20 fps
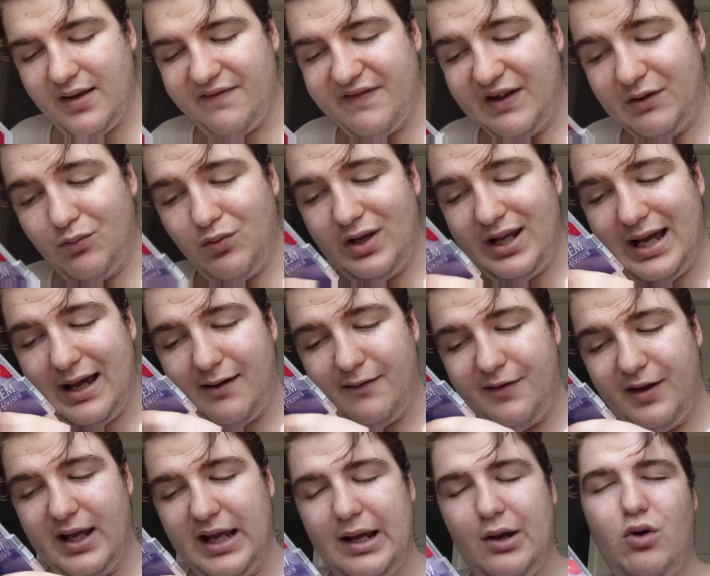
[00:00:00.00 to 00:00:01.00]
Then we have
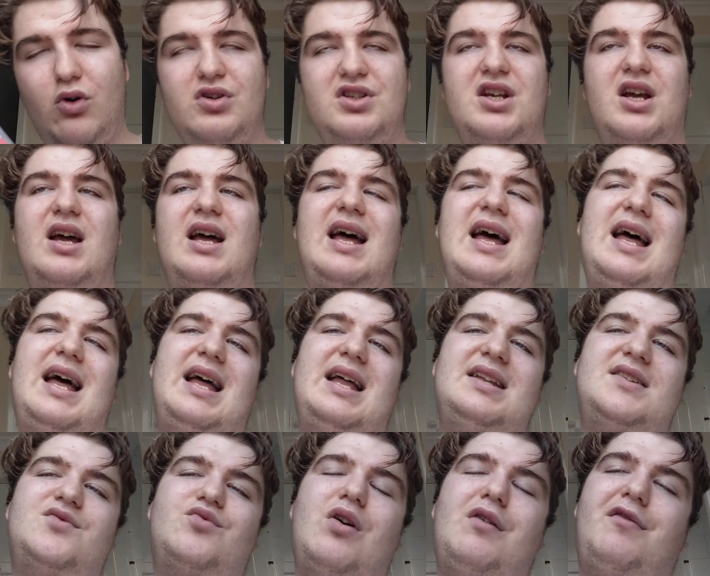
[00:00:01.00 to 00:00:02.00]
Hilda
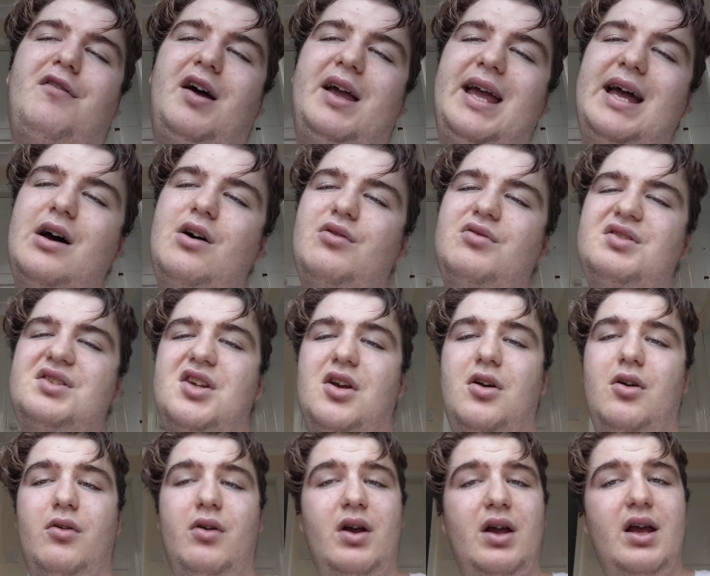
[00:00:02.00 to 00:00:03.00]
and Raphael.
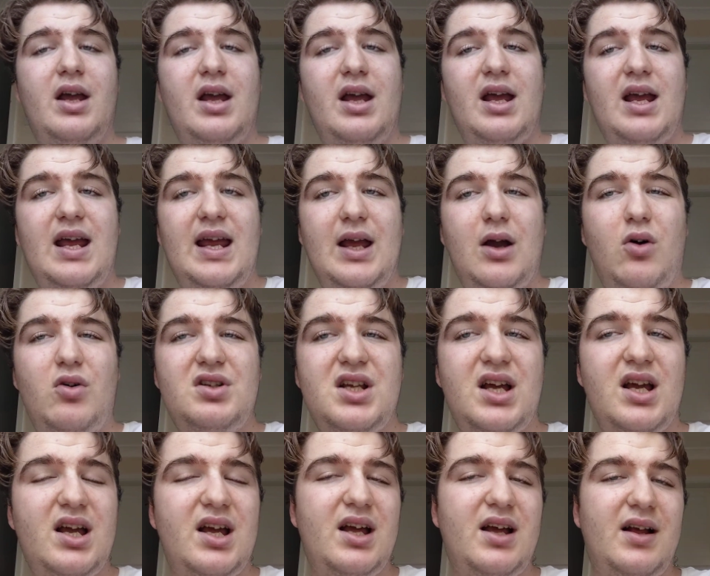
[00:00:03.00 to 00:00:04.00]
So
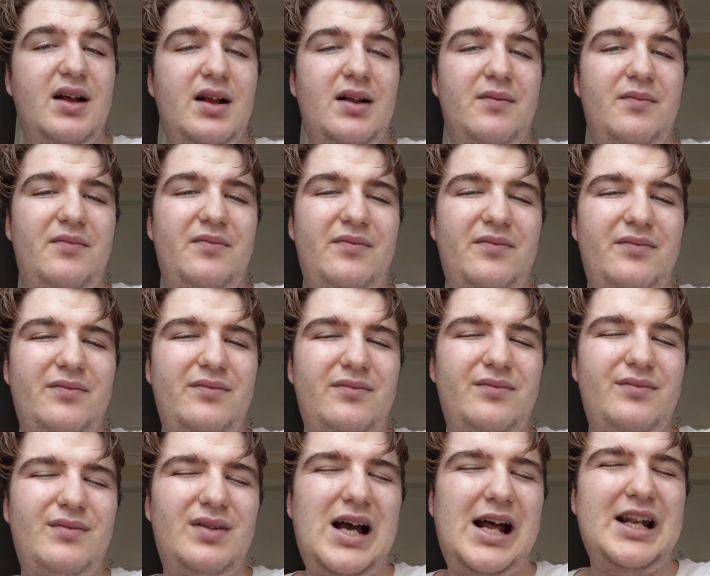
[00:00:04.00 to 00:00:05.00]
Hilda,
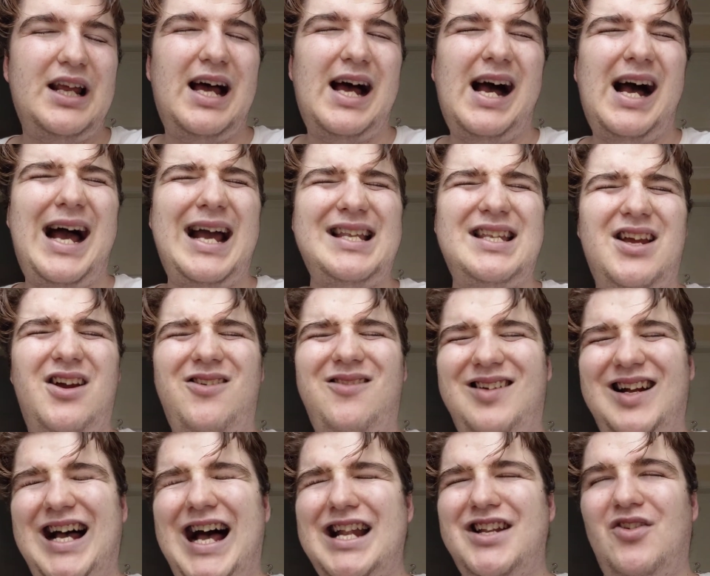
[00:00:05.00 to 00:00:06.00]
I
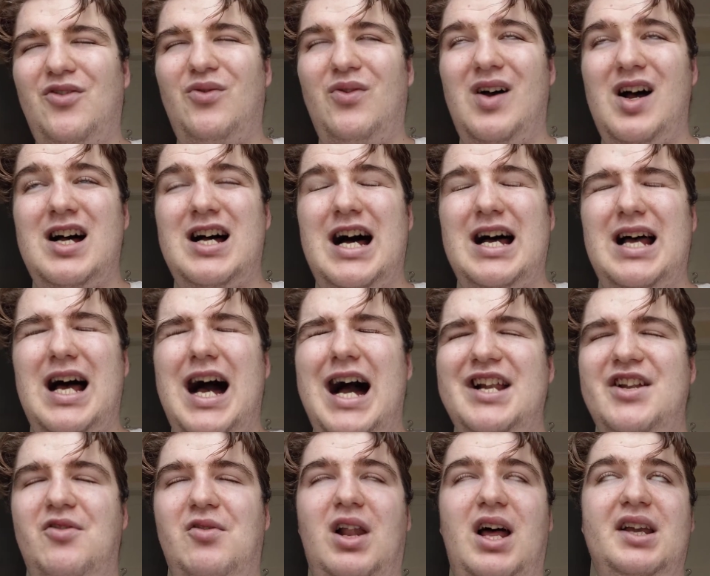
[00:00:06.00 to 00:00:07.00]

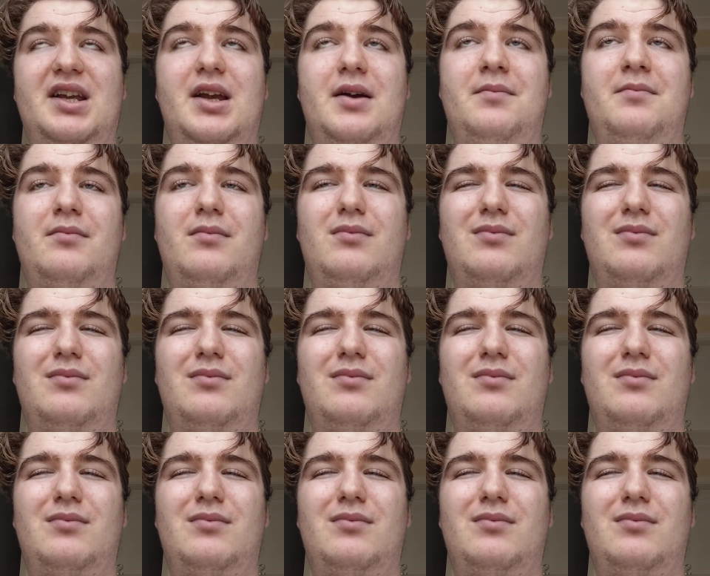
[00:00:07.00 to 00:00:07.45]
don't like her.